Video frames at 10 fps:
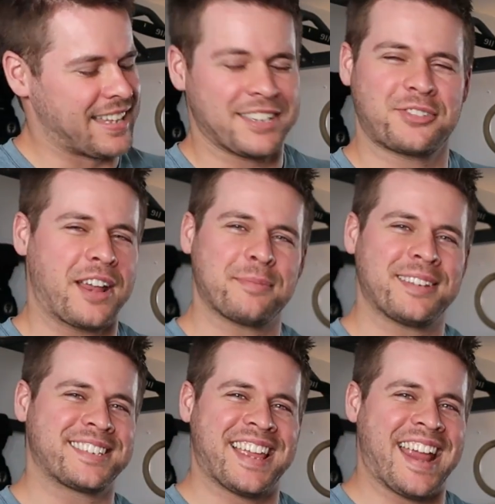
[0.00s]
That just drives me
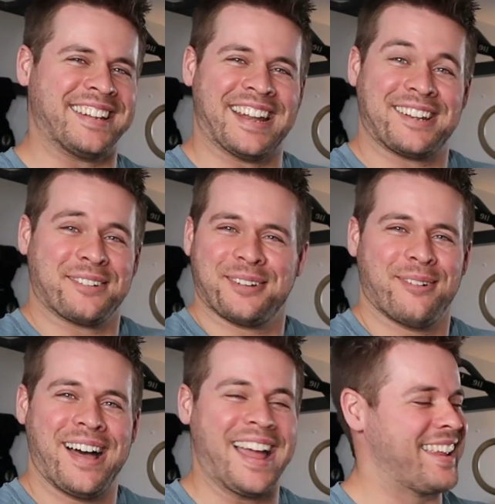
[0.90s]
insane. I don't know
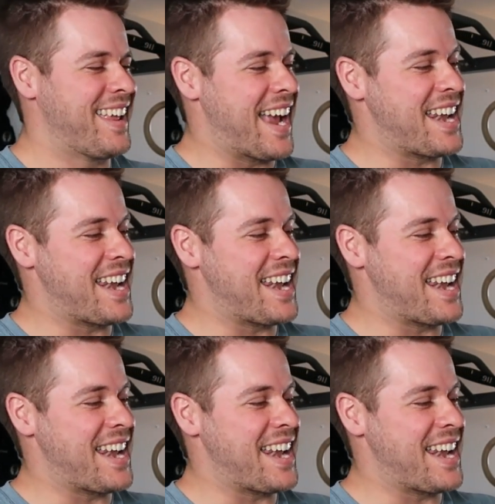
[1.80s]
why.